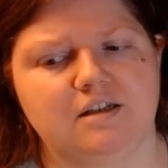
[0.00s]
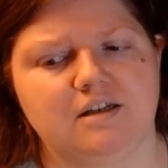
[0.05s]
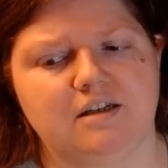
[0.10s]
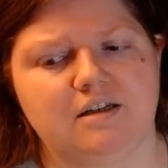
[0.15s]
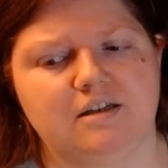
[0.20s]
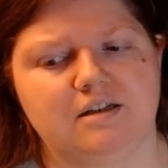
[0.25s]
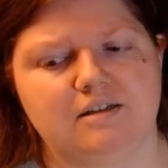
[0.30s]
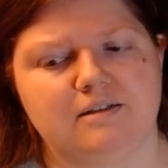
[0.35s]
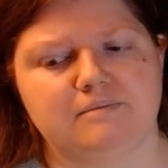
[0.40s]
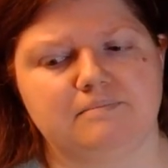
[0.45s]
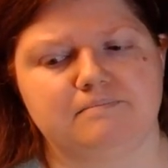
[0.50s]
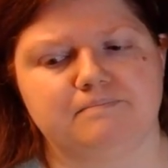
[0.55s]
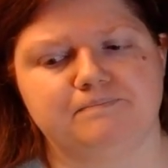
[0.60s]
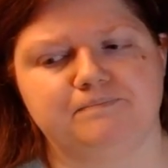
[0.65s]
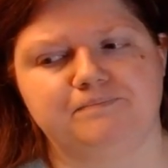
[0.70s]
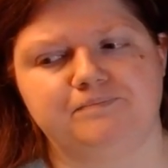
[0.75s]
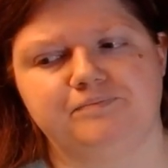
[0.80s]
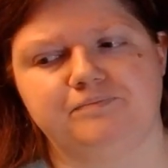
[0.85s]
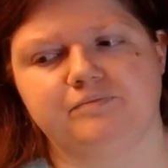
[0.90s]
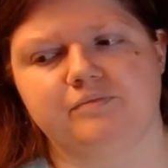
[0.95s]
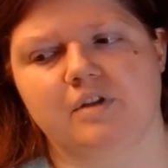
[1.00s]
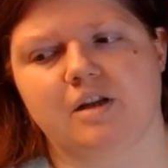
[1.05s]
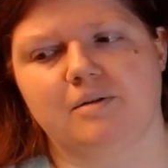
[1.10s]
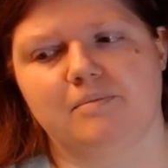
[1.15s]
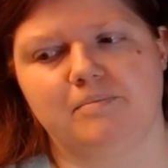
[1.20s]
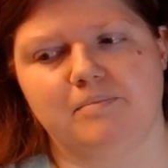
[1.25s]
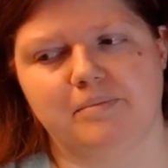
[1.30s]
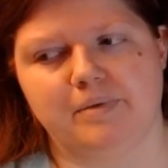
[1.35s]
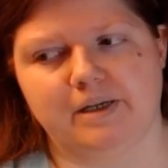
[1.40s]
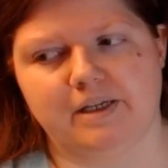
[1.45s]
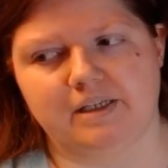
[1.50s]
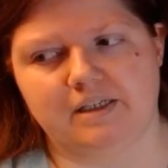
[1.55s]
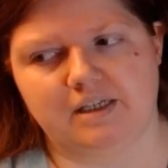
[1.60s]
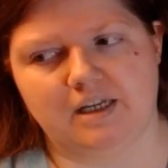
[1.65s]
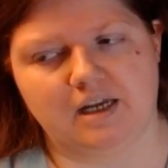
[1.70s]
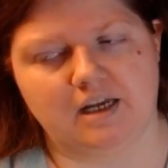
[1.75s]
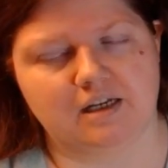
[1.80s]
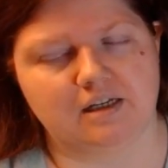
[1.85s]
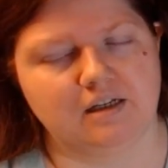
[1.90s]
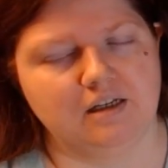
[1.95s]
Um, but
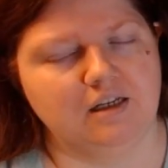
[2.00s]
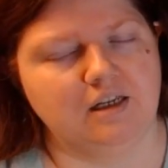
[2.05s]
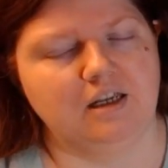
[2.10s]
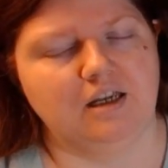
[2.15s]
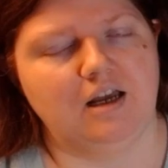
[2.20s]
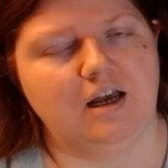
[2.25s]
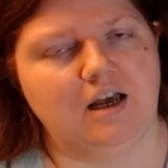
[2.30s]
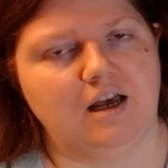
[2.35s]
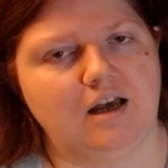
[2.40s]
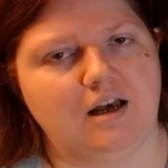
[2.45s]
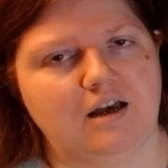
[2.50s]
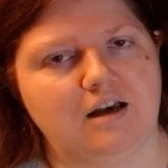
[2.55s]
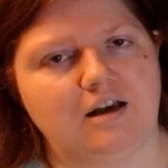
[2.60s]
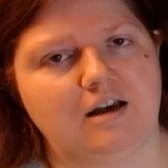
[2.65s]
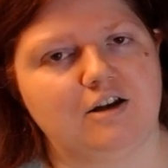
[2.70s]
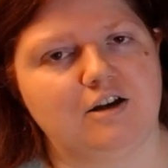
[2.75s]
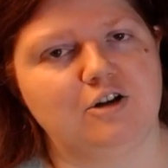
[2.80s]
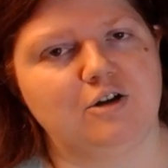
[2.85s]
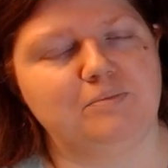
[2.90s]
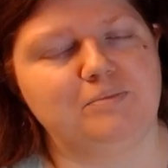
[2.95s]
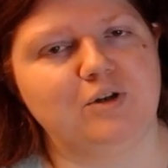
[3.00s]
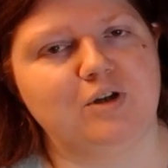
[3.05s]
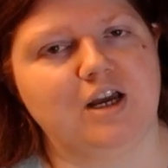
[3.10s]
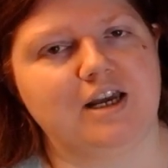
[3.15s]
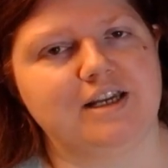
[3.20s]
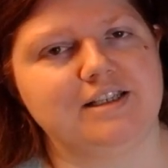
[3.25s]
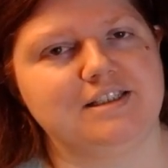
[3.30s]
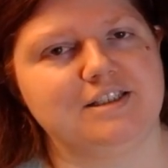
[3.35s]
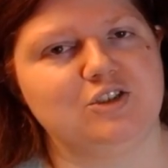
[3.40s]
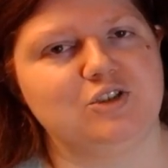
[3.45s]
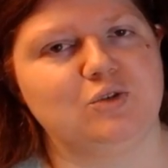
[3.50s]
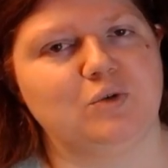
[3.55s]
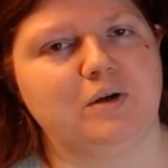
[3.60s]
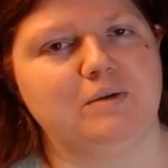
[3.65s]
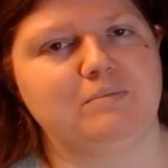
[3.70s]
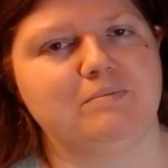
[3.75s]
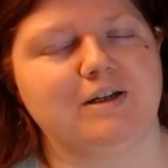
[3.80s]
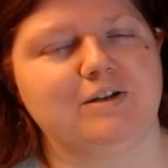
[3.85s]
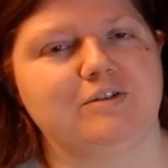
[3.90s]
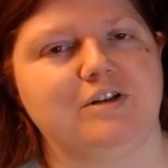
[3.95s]
yeah, uh, I hope you guys
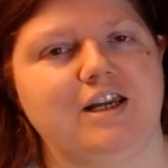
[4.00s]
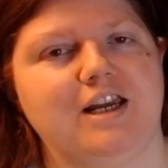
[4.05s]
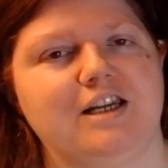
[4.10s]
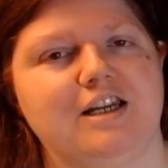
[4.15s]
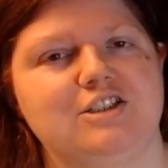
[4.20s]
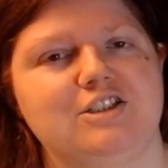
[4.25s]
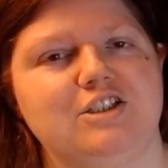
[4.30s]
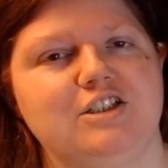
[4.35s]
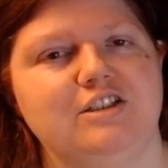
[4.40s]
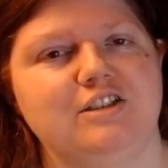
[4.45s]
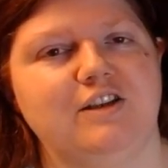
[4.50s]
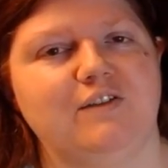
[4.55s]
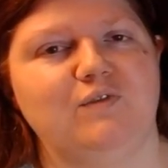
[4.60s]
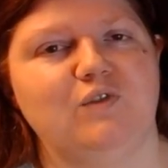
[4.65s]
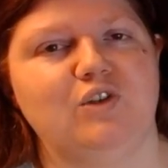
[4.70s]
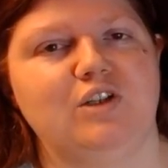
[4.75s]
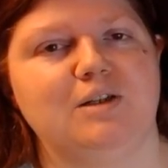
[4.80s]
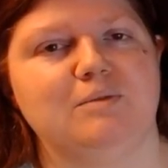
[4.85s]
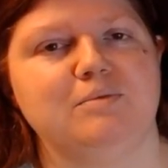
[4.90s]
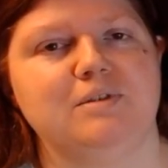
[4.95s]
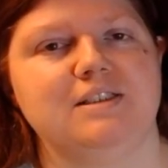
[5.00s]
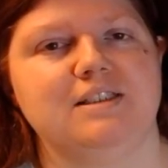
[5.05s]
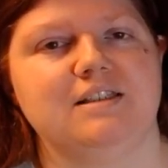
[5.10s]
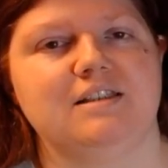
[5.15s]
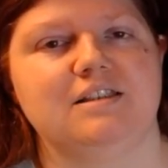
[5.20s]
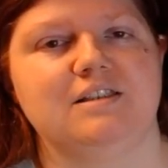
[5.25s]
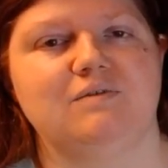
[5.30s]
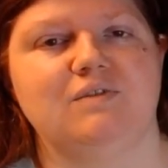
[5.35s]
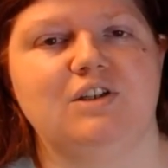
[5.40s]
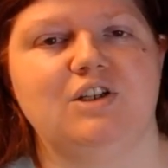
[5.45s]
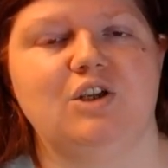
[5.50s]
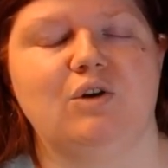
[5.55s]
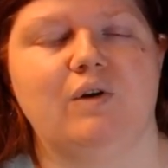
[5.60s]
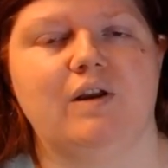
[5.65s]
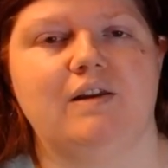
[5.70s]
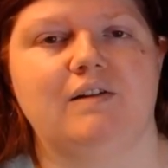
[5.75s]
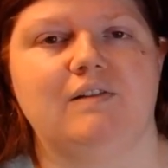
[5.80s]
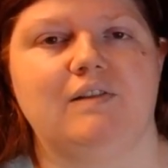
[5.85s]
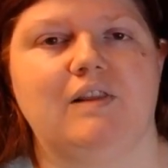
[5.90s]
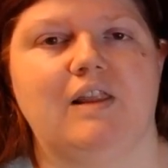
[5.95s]
enjoyed my reaction. If you did, please give this video
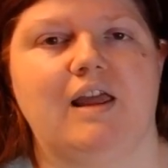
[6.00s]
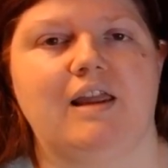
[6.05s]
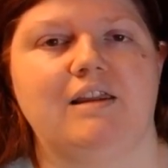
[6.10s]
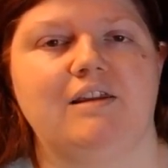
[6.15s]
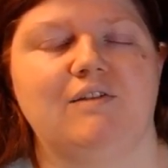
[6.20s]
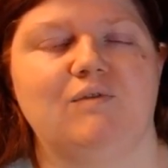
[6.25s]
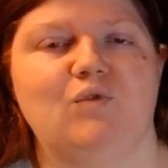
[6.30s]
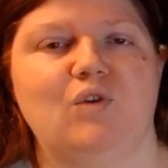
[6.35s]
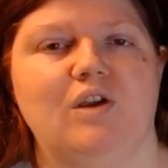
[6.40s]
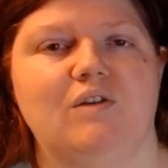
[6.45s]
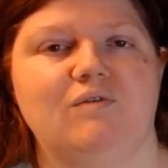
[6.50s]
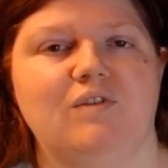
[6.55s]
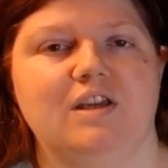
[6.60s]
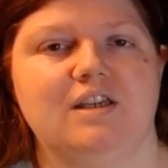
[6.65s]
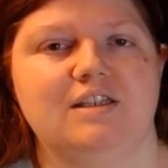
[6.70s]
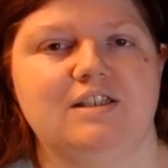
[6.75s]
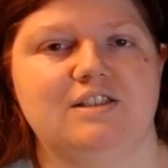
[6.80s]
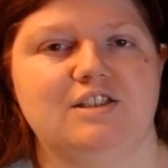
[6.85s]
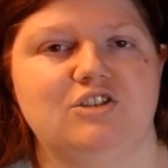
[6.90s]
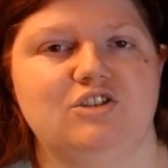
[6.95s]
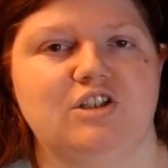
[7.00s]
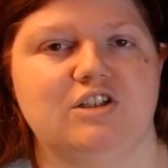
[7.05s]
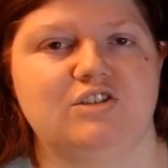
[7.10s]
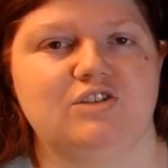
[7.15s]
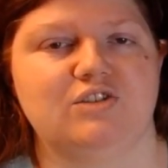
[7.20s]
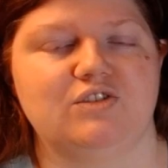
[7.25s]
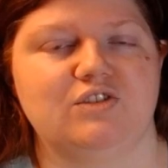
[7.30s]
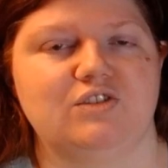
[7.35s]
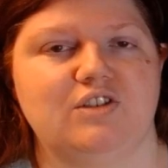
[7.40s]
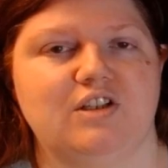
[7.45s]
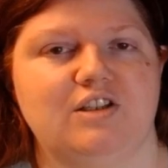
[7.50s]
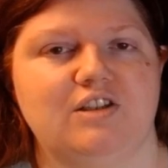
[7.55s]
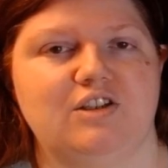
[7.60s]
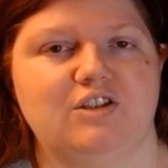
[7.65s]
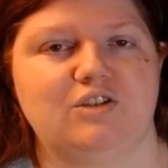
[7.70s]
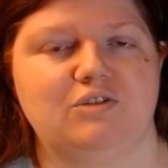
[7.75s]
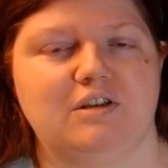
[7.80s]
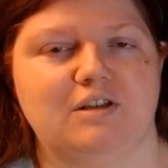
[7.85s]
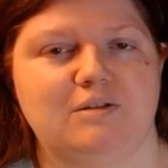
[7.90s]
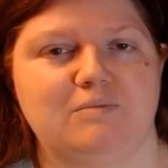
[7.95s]
a like. If you have any suggestions on
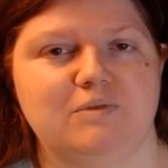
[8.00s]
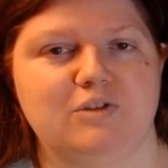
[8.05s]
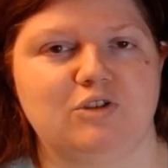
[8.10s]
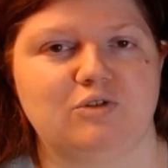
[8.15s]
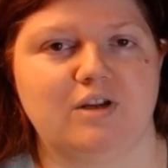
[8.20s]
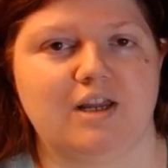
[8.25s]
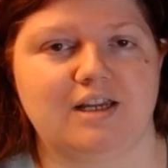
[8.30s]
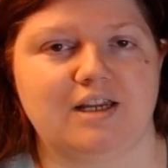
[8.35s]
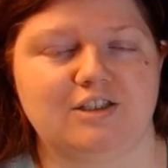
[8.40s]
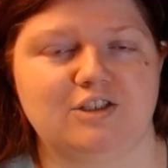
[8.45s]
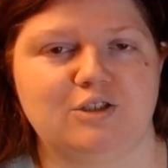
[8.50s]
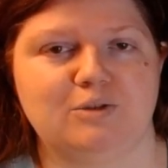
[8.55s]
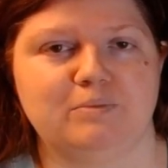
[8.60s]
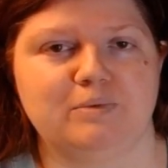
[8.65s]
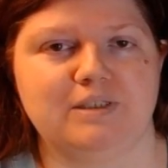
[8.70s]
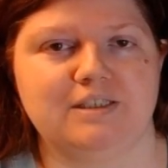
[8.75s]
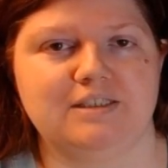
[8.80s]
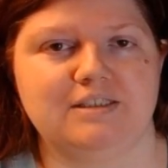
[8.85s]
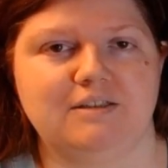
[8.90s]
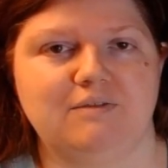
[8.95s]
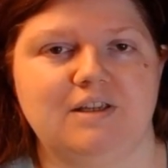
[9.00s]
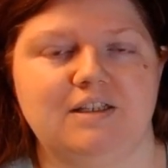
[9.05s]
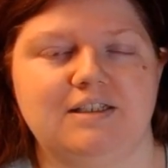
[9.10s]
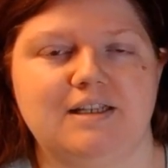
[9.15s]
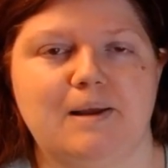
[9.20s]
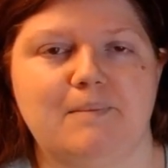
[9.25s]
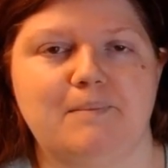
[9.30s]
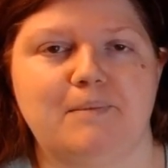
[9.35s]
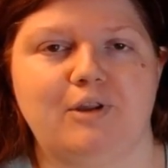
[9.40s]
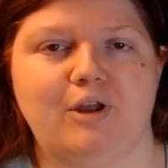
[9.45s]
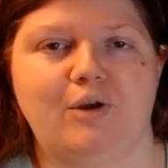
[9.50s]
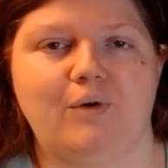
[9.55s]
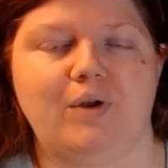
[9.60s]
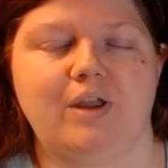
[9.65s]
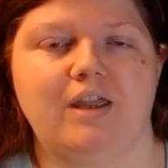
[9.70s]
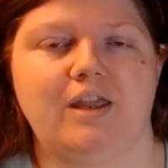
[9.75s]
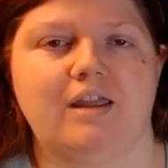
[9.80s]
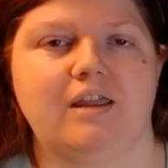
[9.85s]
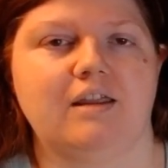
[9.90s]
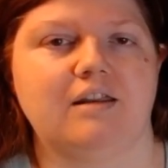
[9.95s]
anything you'd like me to react to, please leave that down below,
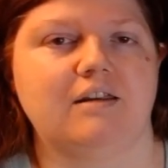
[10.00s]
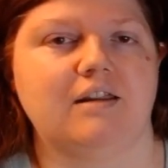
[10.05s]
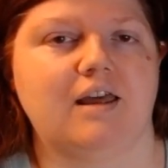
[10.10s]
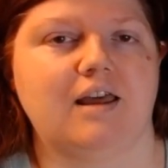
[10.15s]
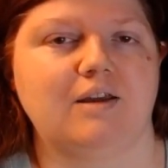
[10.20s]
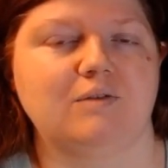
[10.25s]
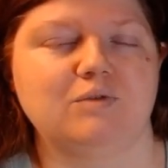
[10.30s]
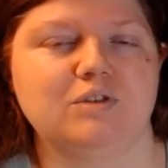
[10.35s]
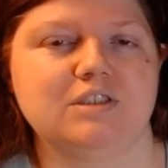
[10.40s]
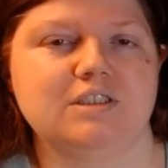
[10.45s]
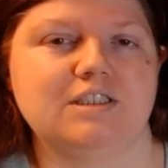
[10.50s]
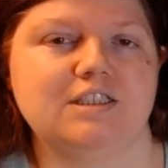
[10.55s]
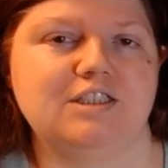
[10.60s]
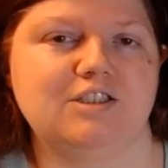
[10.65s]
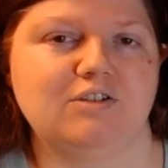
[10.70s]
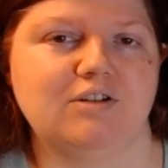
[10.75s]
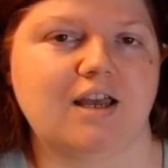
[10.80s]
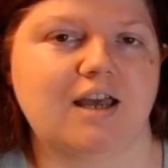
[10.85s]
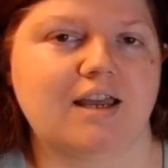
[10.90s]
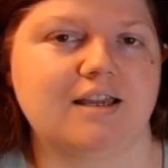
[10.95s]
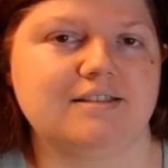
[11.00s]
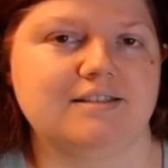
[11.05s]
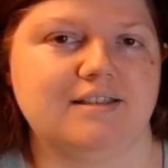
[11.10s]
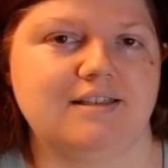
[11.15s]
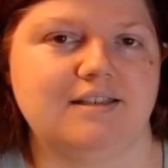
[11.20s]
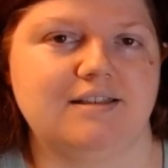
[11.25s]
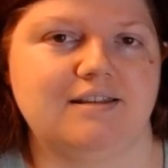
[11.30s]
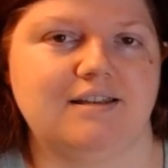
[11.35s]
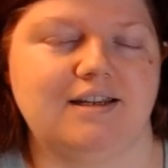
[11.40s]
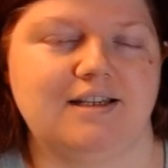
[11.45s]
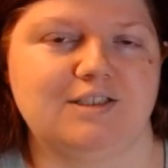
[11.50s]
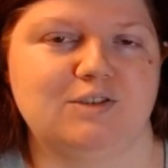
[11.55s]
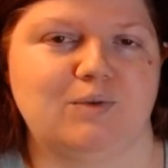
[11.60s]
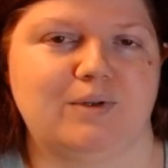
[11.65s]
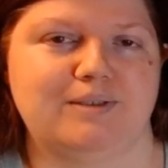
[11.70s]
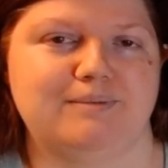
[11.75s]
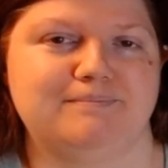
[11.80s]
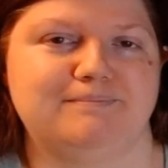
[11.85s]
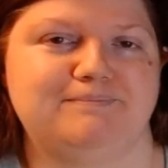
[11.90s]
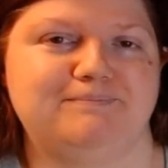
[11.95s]
and I will see you guys in the next
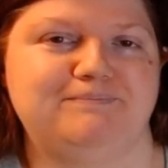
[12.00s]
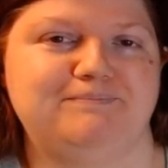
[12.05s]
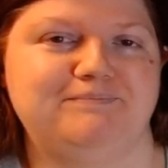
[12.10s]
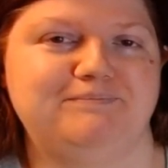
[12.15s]
one.